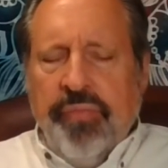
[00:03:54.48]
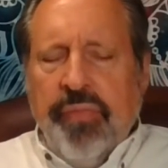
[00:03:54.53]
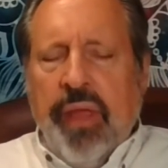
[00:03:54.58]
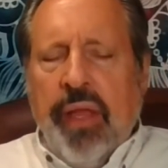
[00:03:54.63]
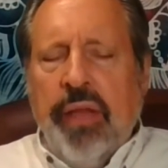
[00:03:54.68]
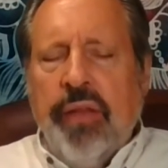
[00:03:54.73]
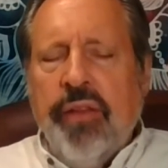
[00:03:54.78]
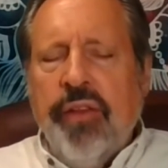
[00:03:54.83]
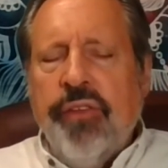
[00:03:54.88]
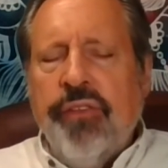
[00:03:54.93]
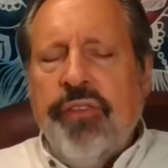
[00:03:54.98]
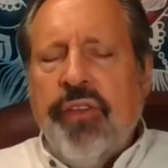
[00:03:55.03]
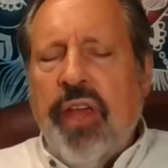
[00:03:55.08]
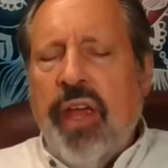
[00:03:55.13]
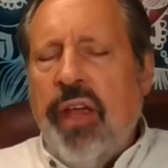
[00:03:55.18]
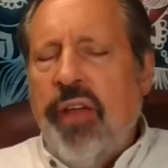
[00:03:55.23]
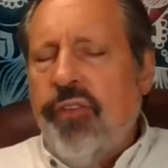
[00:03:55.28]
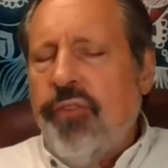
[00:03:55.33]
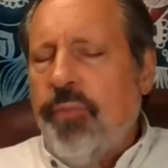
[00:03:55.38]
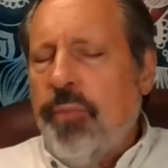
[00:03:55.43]
And this
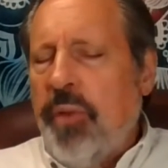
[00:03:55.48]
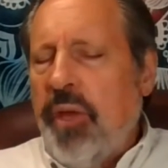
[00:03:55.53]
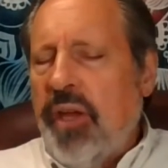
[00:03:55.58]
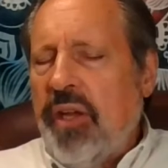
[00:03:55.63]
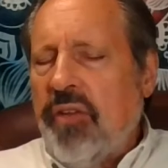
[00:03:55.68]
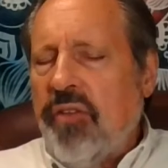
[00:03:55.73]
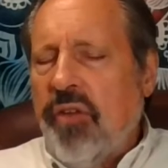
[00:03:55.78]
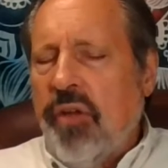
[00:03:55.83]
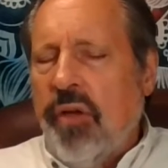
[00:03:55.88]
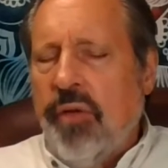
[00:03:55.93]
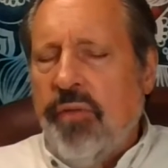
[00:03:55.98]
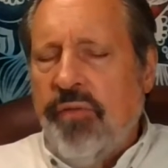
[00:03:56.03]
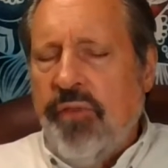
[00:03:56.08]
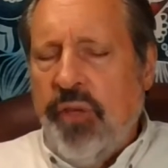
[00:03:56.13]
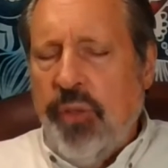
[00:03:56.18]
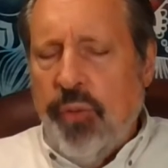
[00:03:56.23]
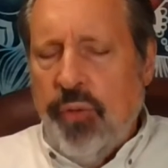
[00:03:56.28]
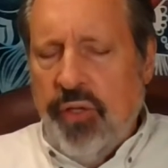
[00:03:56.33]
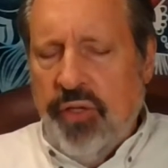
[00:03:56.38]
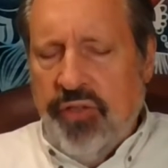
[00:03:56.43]
aspect of
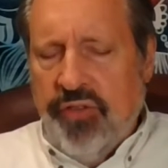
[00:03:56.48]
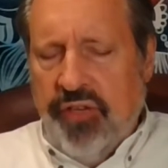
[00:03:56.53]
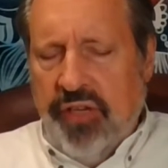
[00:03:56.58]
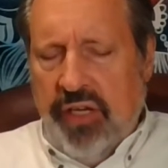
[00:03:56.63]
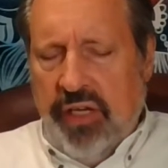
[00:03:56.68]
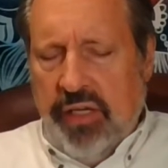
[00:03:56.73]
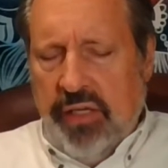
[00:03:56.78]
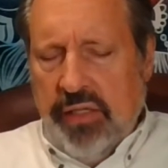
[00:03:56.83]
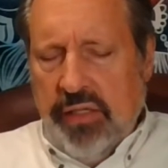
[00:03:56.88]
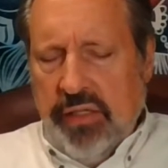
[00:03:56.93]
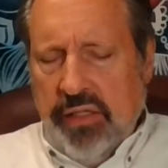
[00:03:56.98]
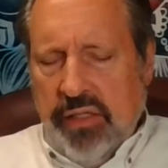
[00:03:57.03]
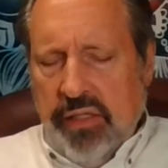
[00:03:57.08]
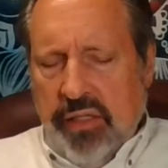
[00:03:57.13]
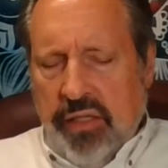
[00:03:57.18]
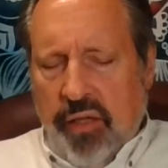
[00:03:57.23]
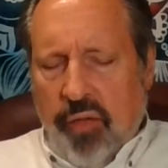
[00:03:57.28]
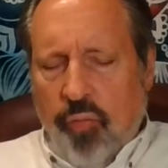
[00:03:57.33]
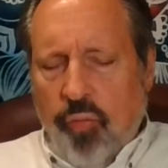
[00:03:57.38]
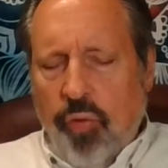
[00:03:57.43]
unity
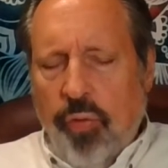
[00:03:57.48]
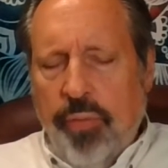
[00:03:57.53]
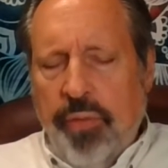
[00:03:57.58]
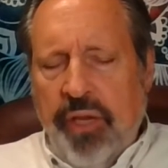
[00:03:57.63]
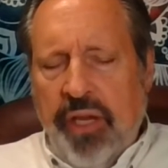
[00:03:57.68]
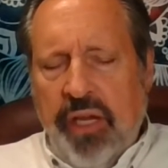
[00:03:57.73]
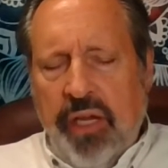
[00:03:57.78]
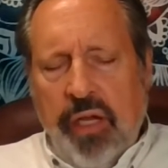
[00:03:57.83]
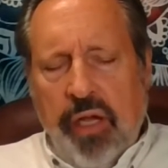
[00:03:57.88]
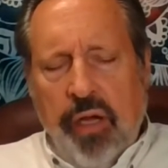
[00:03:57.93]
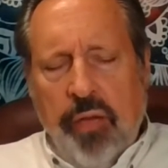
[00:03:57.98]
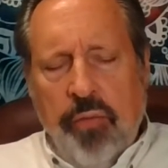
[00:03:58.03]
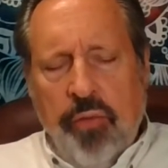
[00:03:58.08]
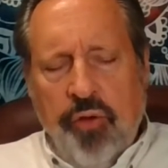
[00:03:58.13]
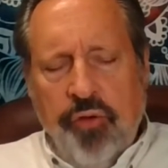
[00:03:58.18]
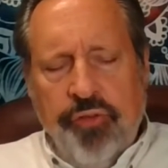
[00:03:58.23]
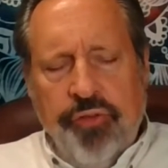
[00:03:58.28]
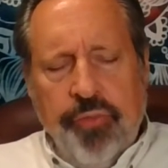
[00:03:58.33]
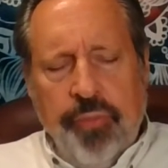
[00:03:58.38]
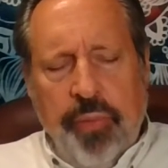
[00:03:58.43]
will be a
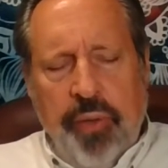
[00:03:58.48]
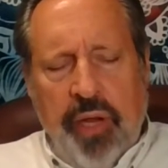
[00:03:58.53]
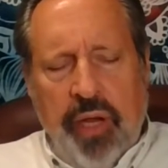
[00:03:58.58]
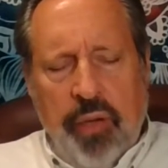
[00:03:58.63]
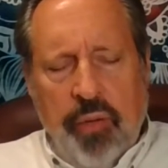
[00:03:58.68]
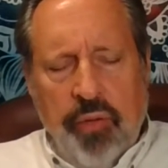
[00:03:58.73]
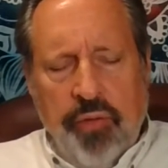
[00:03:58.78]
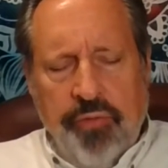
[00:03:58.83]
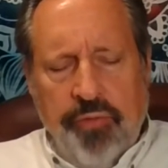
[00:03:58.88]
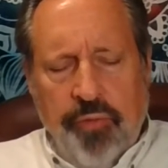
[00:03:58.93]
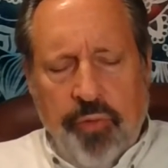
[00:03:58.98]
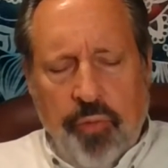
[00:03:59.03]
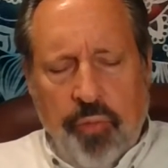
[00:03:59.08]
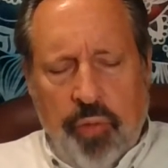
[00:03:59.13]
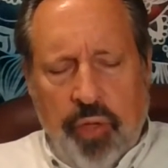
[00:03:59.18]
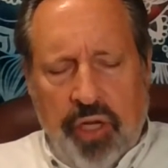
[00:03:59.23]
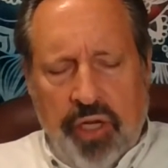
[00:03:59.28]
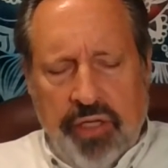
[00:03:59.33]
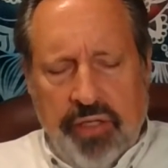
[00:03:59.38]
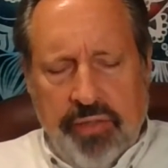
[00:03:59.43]
most powerful
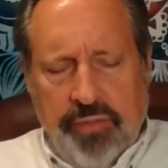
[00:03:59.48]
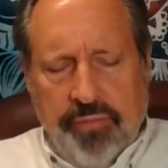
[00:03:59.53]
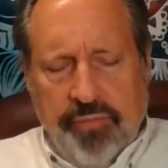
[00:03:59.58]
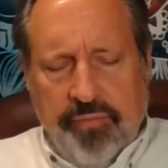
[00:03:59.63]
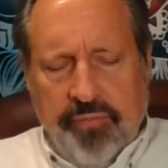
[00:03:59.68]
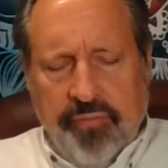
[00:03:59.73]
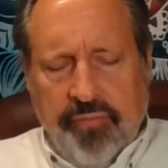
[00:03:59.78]
one.